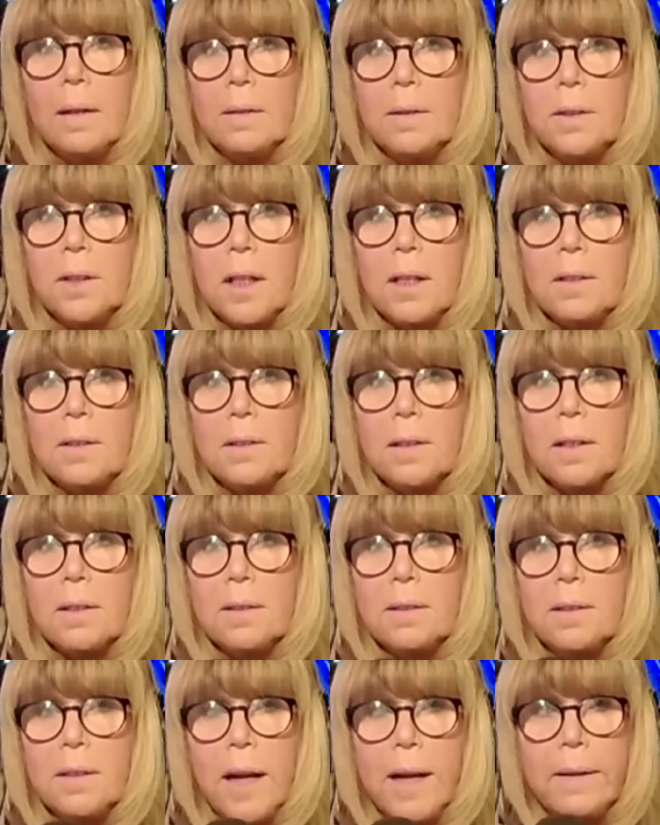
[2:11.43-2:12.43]

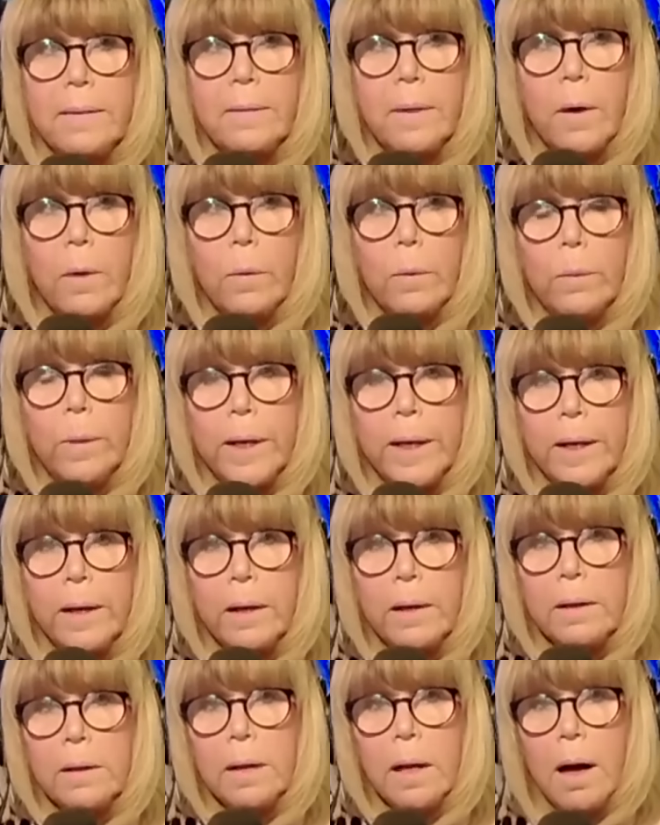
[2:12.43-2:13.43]
Jesus, take the
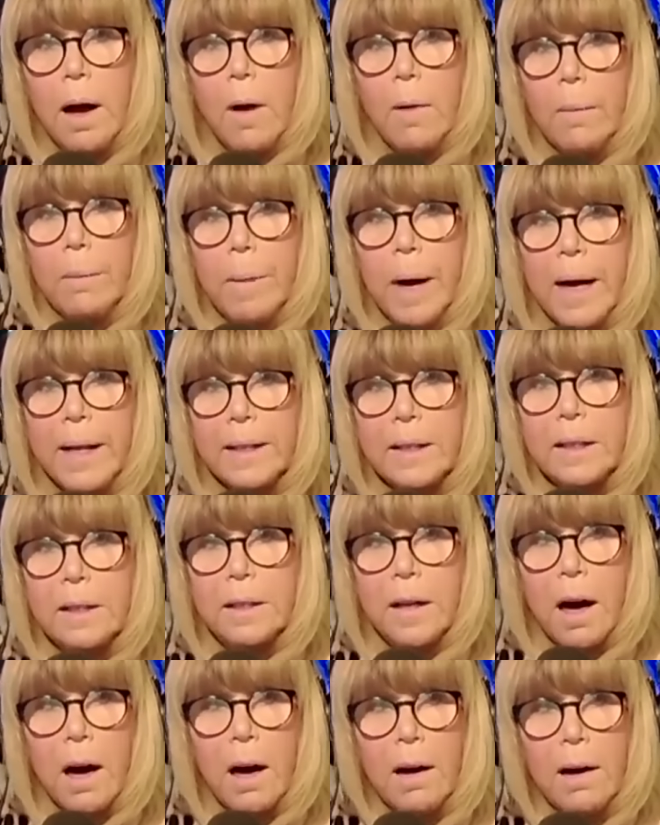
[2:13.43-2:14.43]
wheel. Oh, my
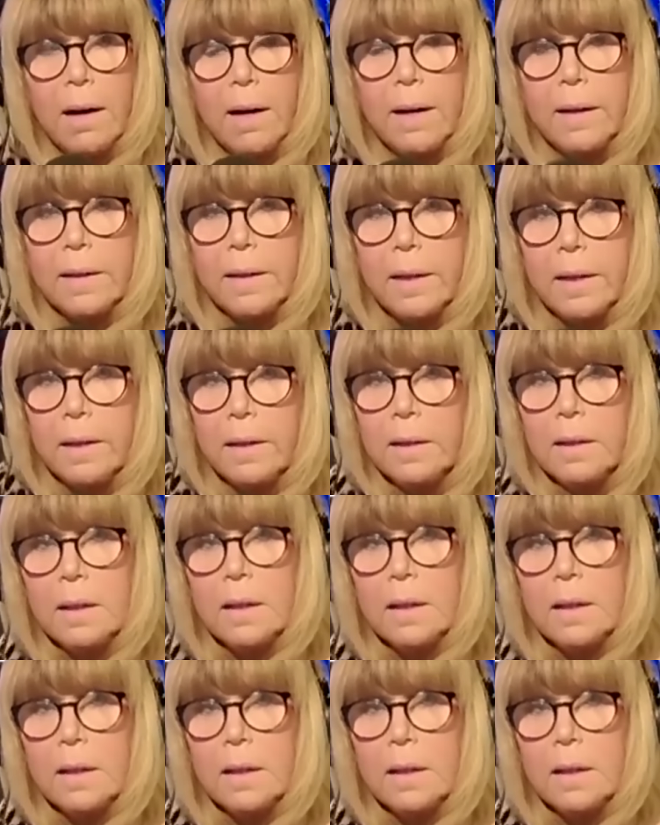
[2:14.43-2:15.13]
God.